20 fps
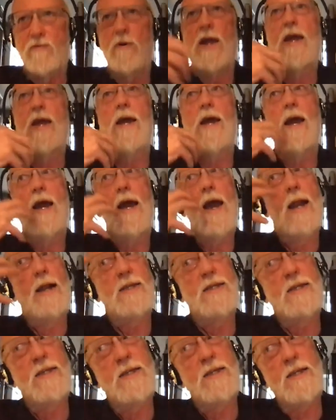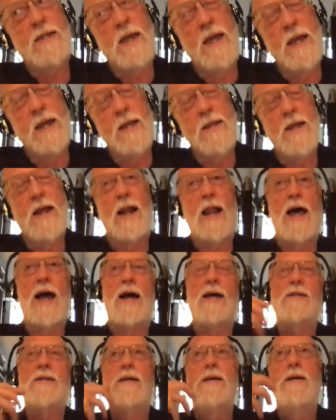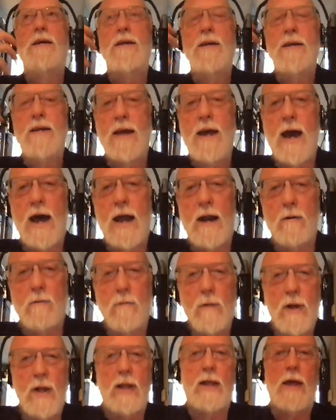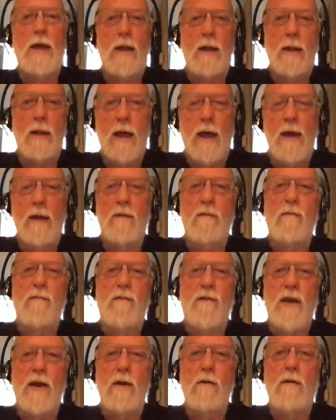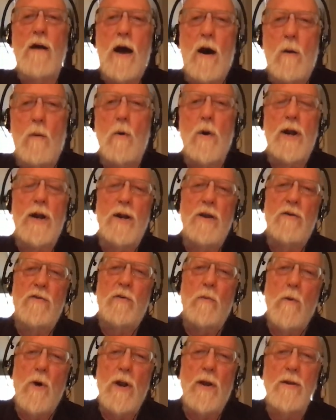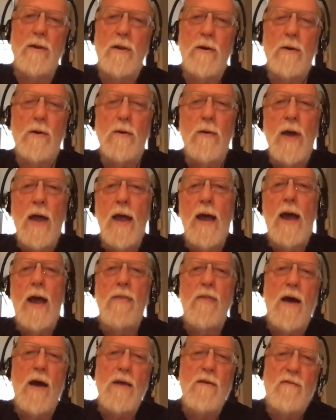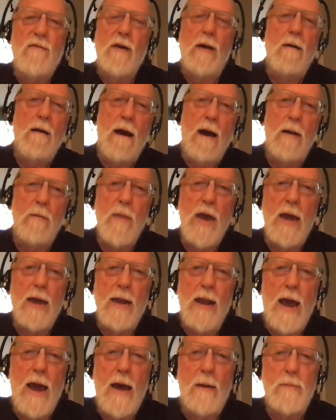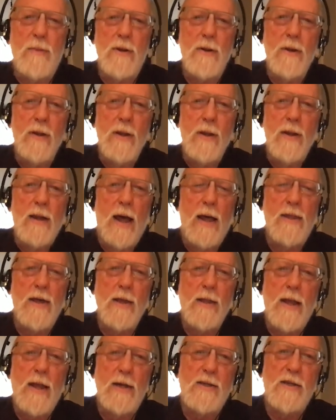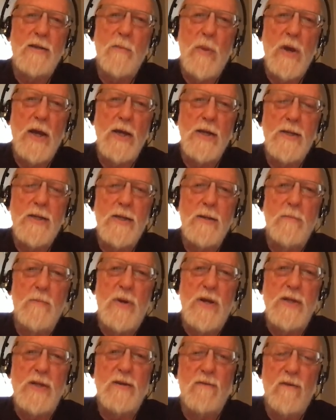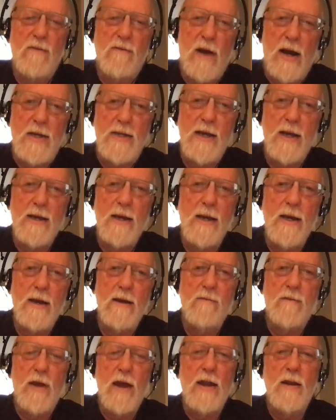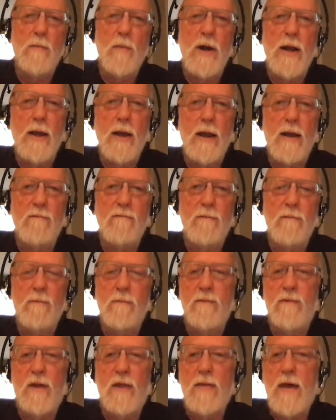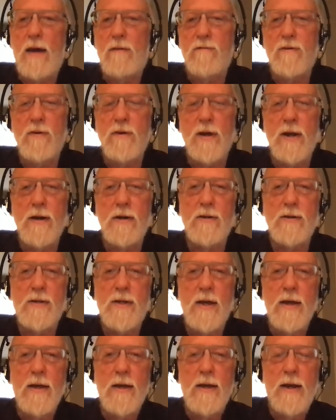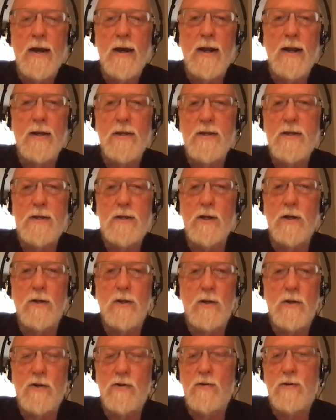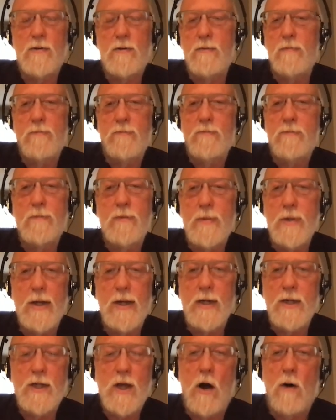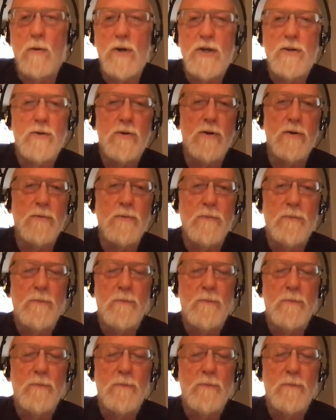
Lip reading: drinking it, gotta see it in the glass, you gotta really like figure out what it is you want to do, and then you figure out how to make it happen. I think that's the biggest piece of advice I could give to anybody. I've said that for years, and it's always true.